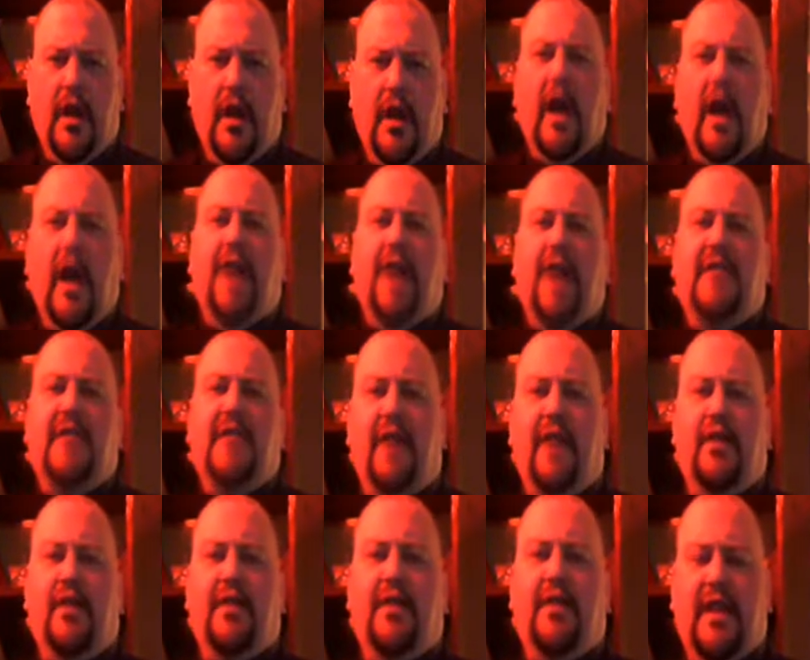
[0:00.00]
and
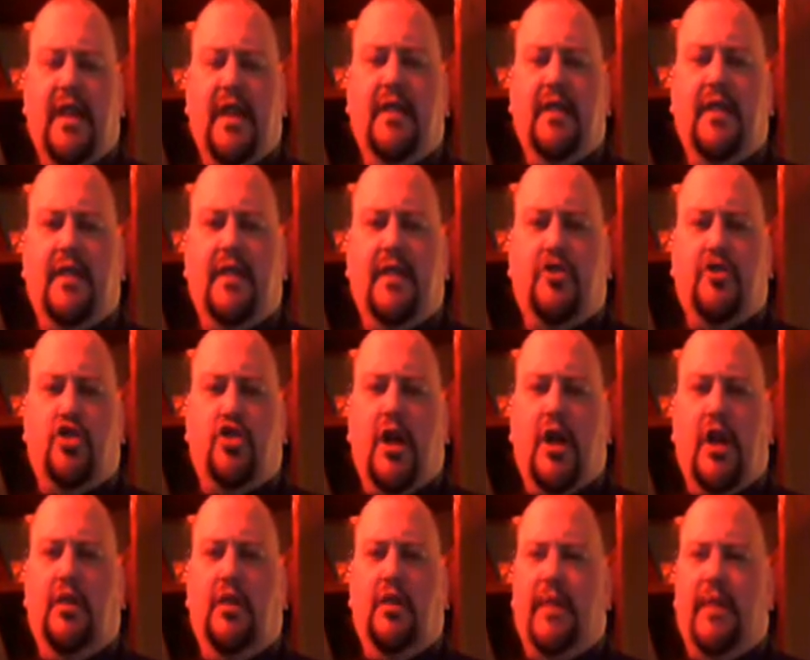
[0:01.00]
everything that
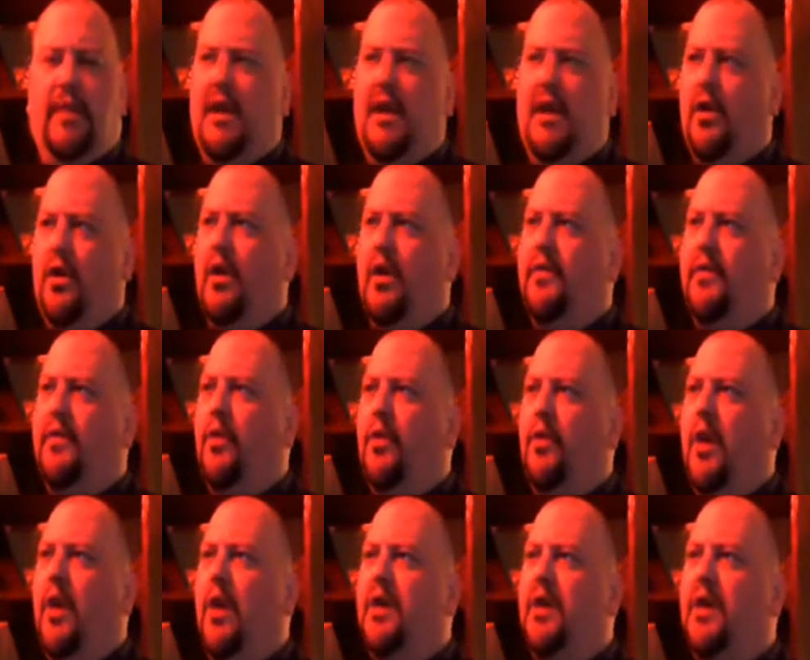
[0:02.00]
shall be or ever
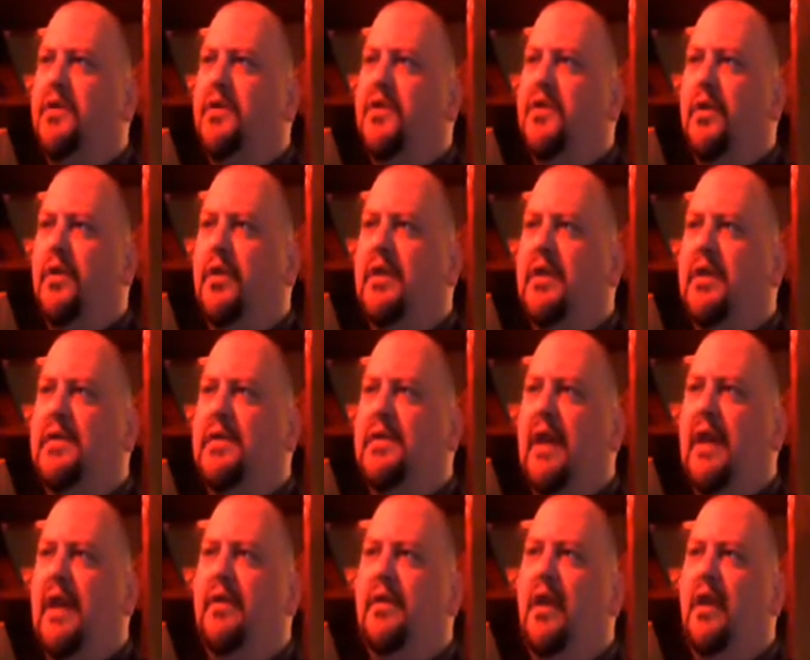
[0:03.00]
was, or this, that,
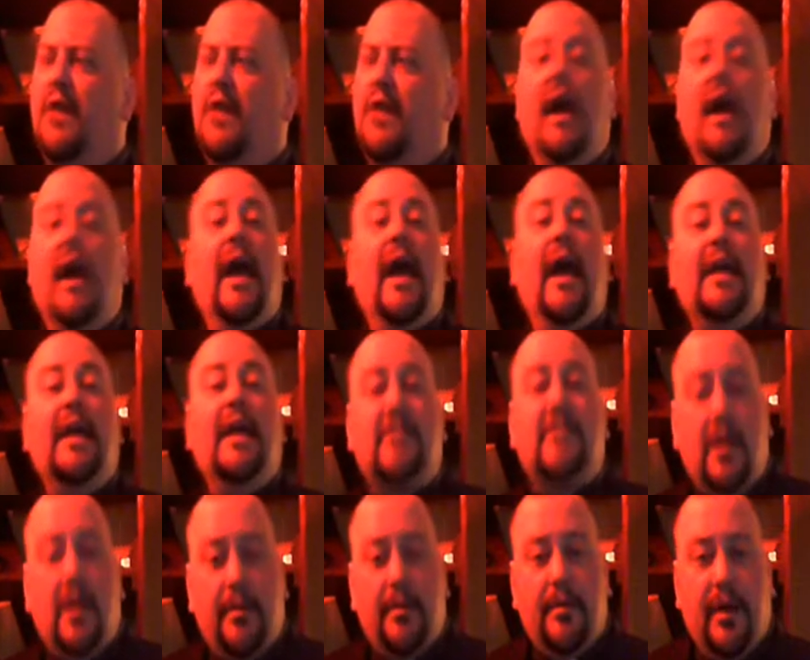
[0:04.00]
and the other, is
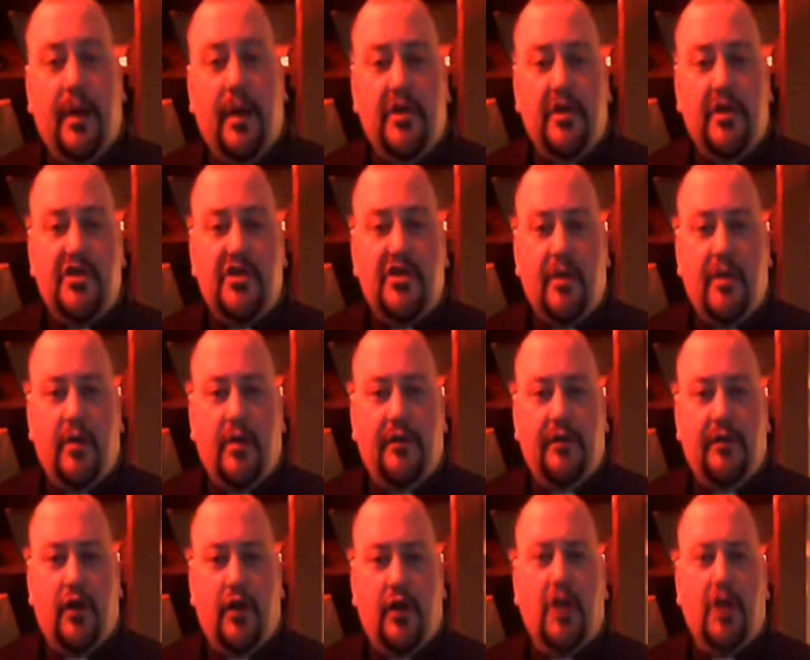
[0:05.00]
going to punish someone
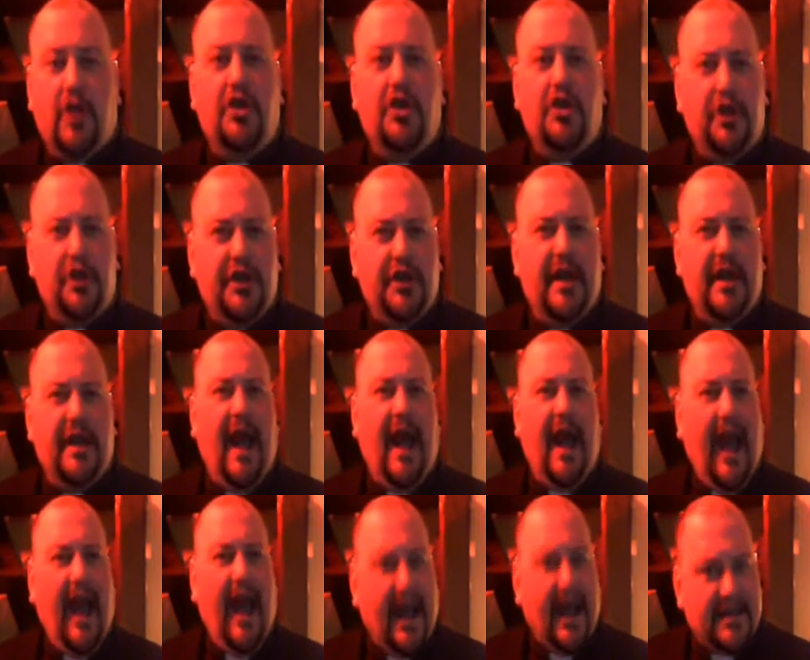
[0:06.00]
for a good
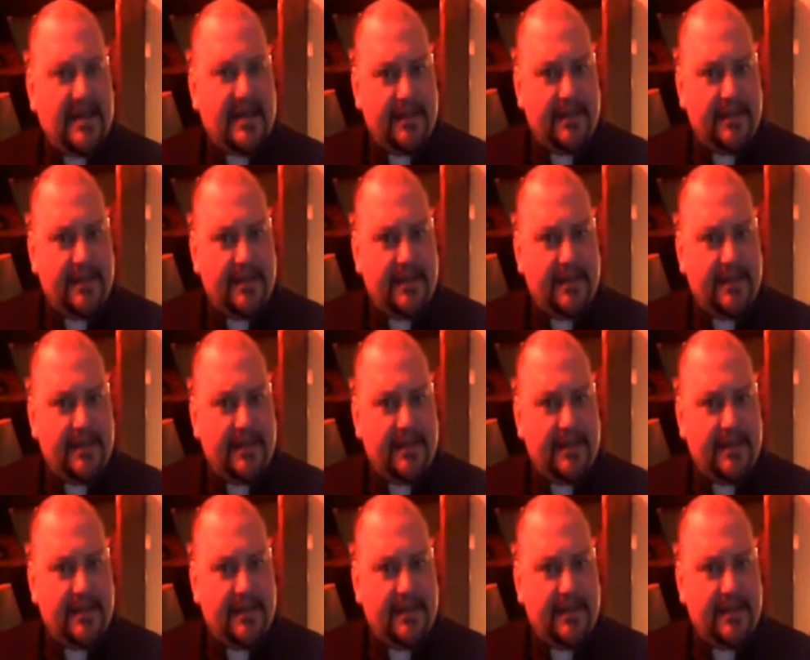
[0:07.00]
act.